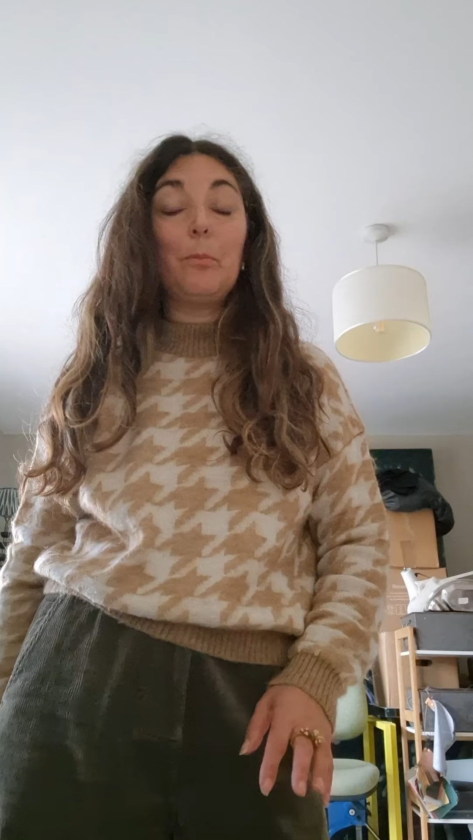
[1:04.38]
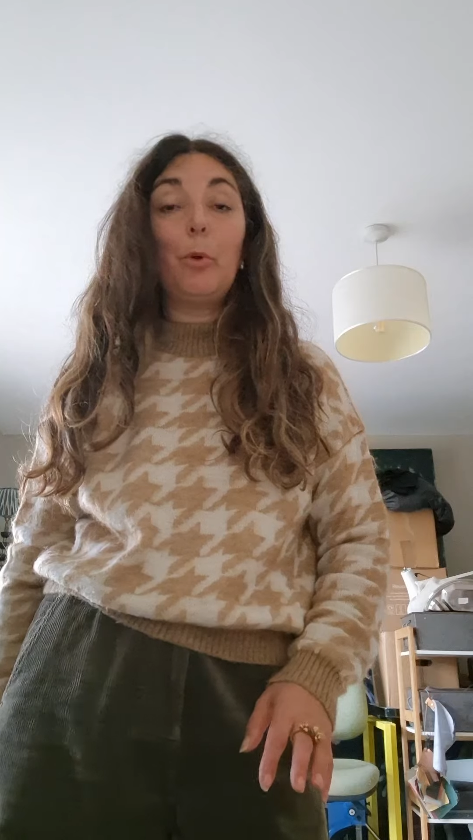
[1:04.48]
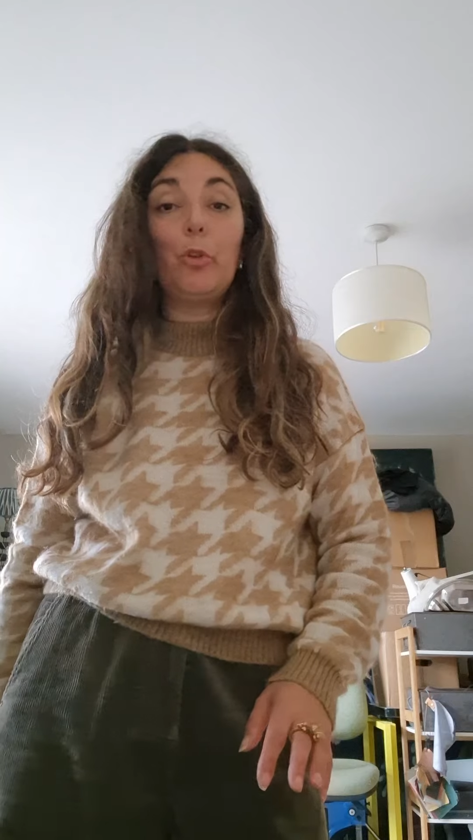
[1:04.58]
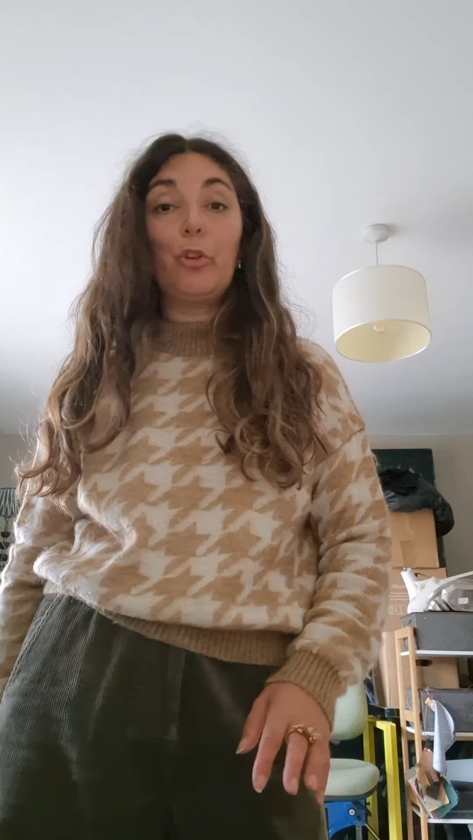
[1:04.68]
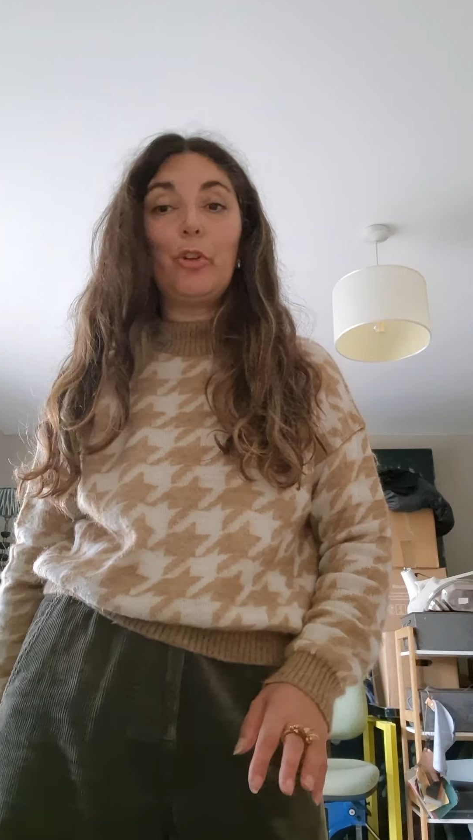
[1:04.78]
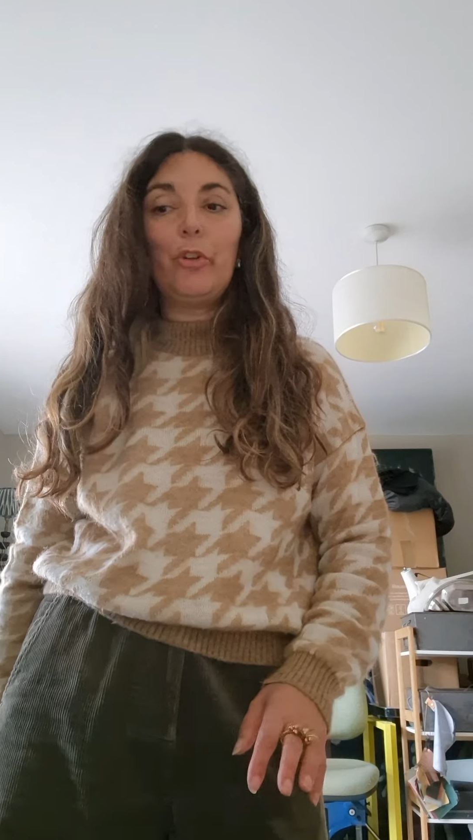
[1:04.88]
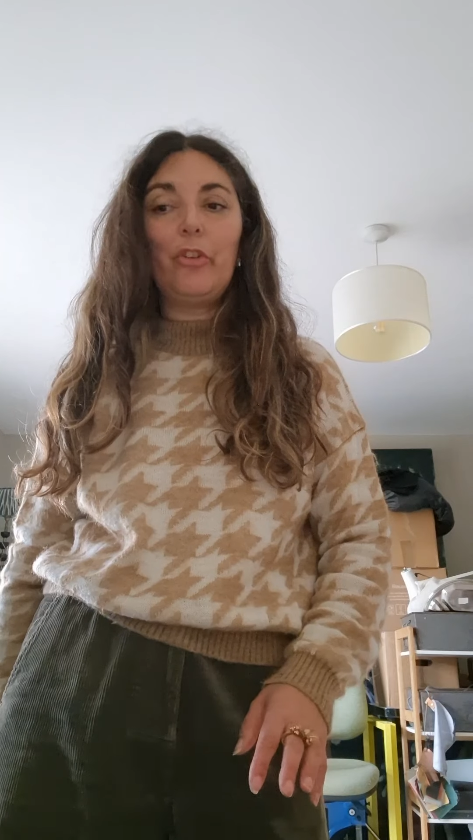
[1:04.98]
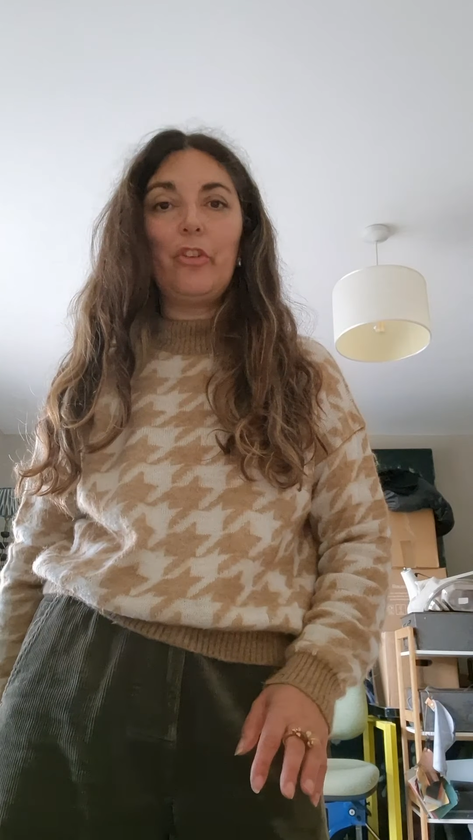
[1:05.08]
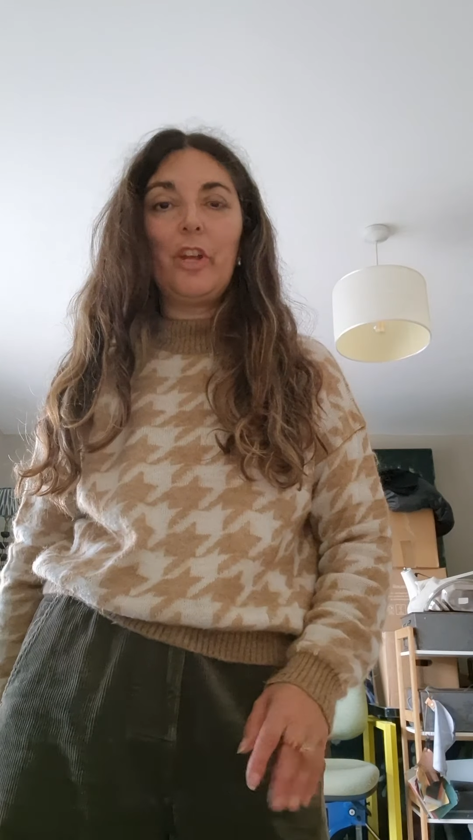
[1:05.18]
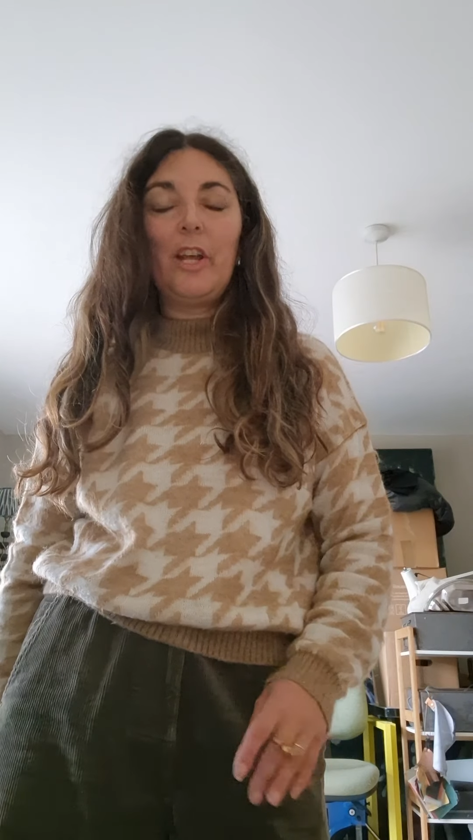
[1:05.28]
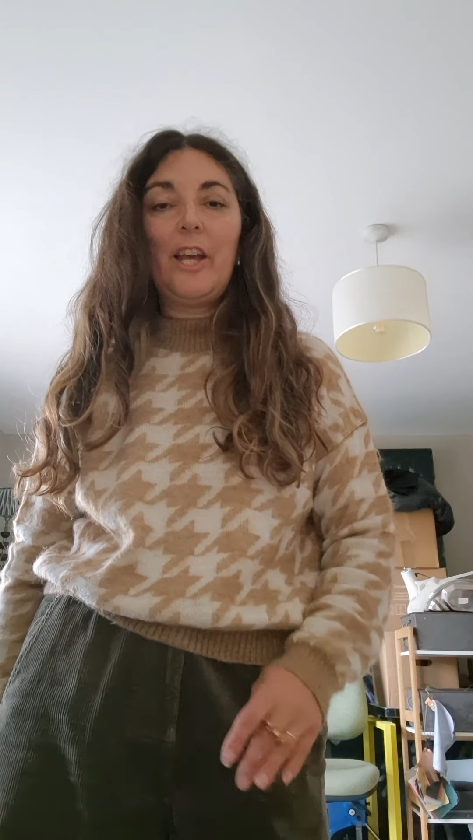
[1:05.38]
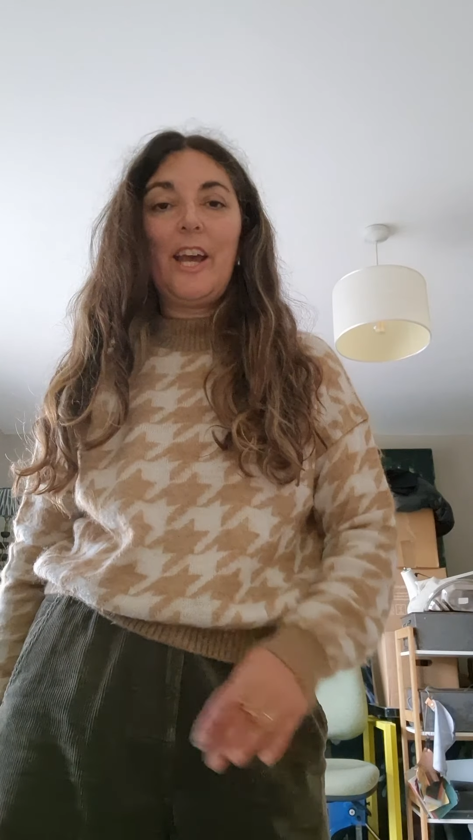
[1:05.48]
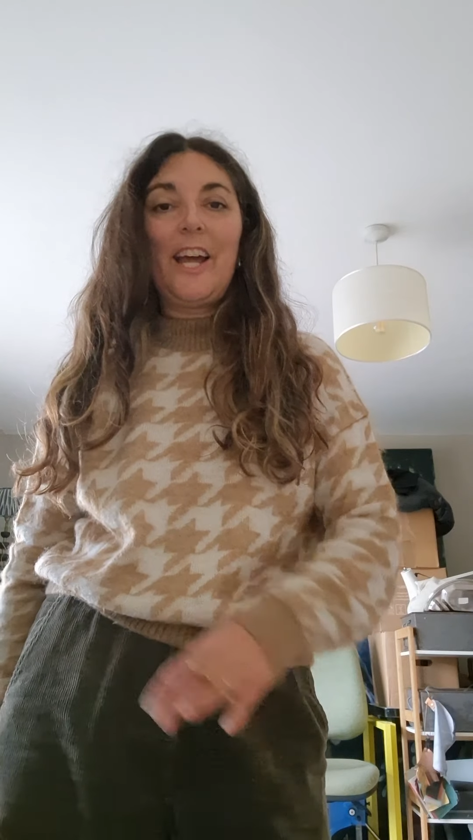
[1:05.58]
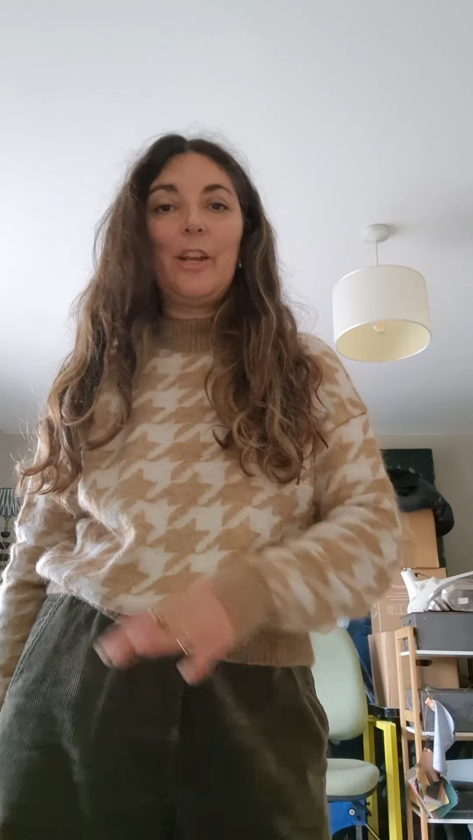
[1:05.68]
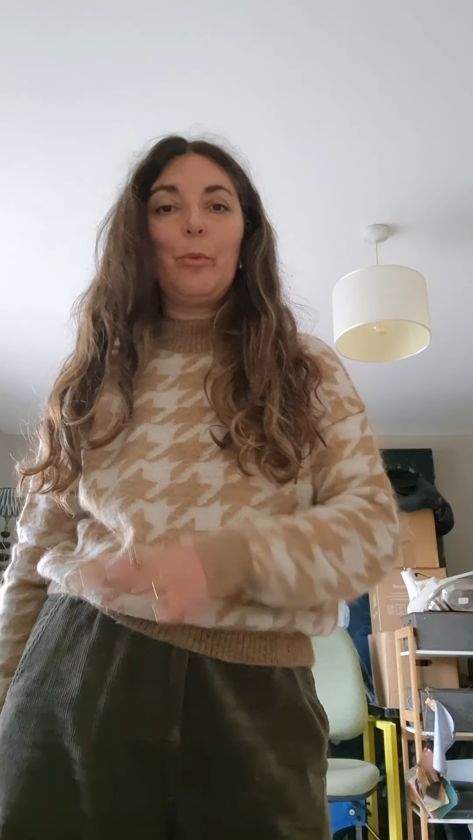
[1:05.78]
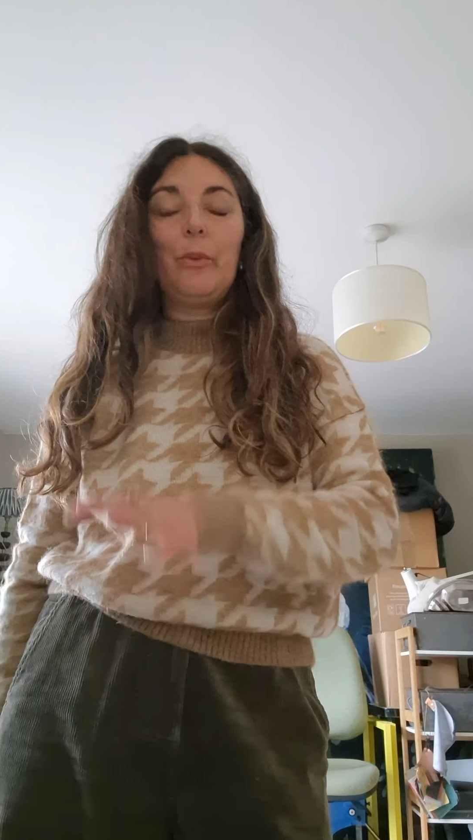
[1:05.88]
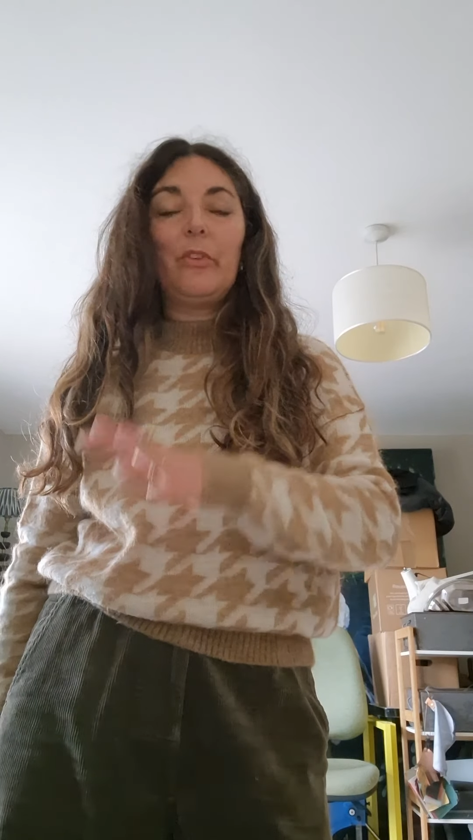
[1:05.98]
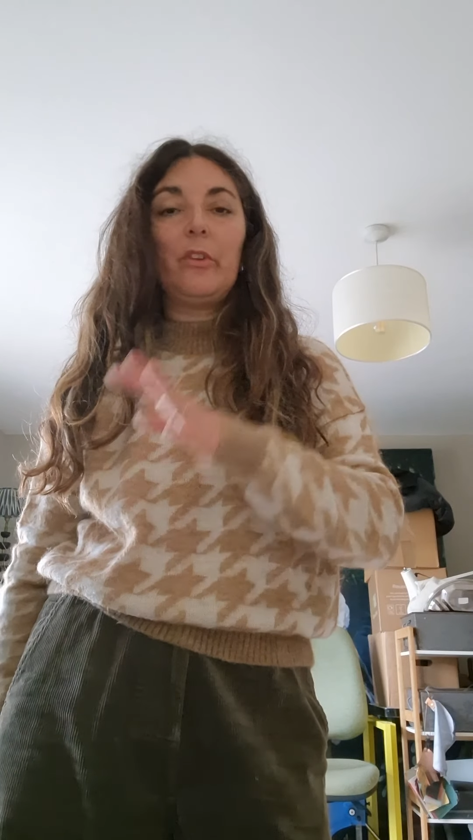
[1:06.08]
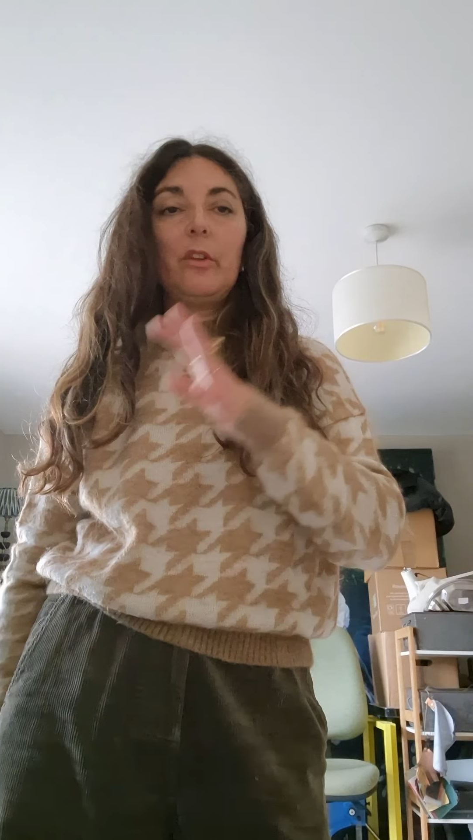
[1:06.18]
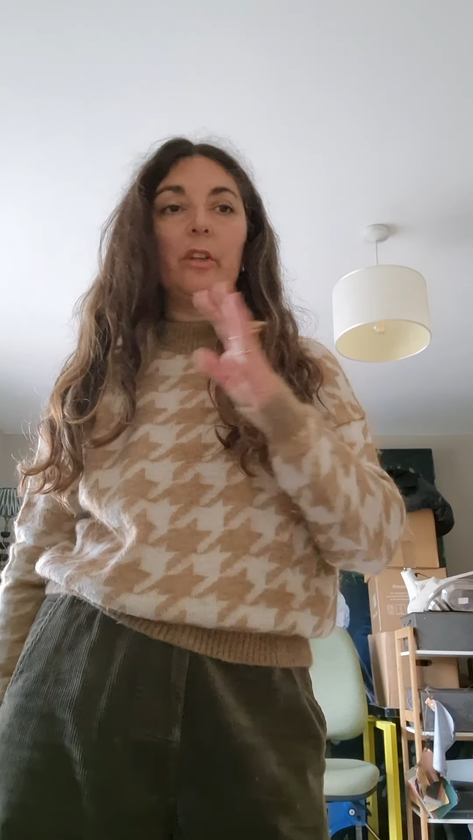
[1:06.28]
Modern Goods, and it was